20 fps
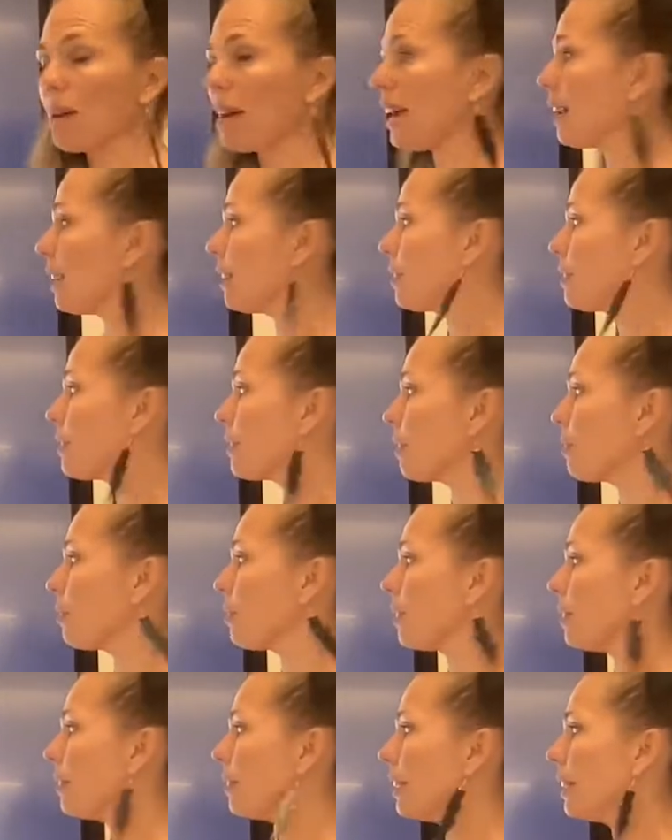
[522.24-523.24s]
pairs. So
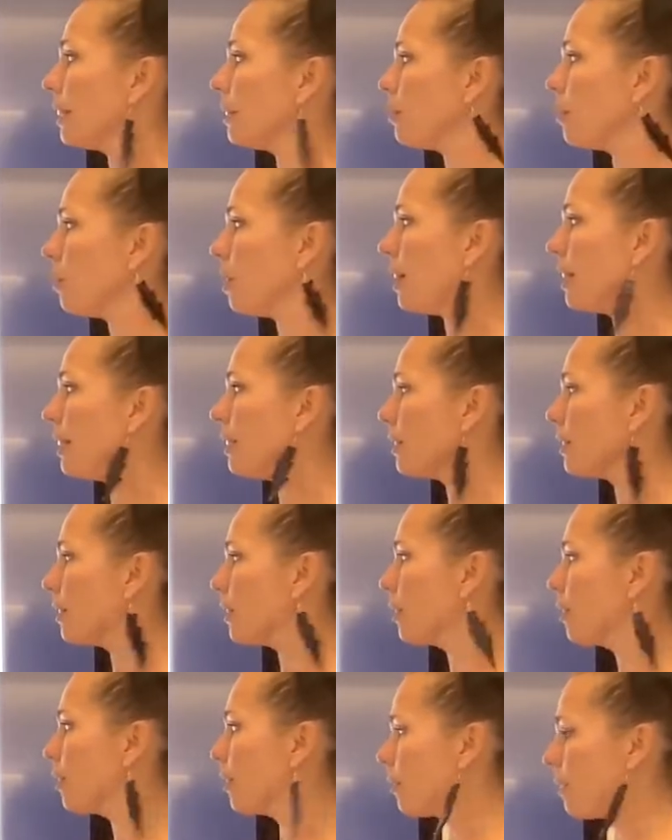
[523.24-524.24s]
we're only 1,
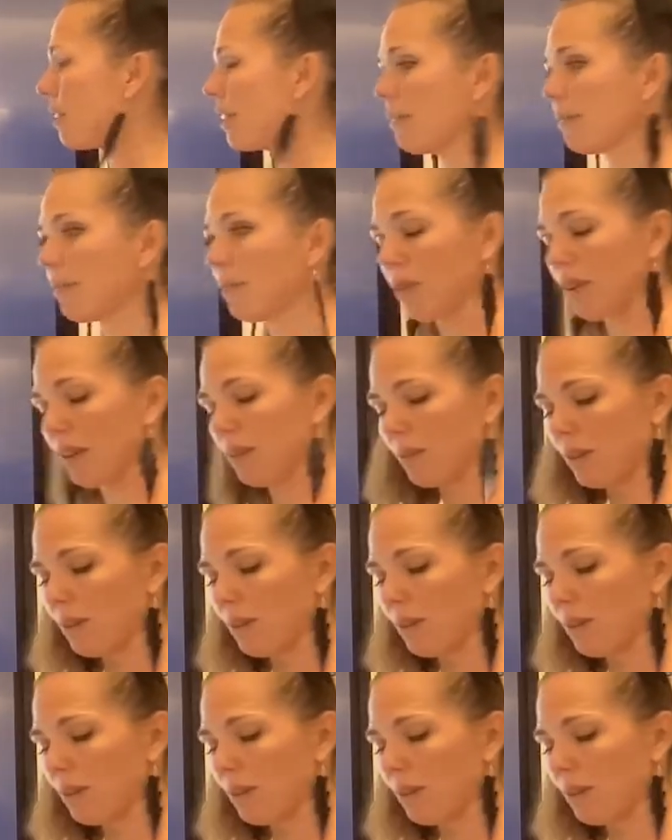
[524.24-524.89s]
2, 3, 4.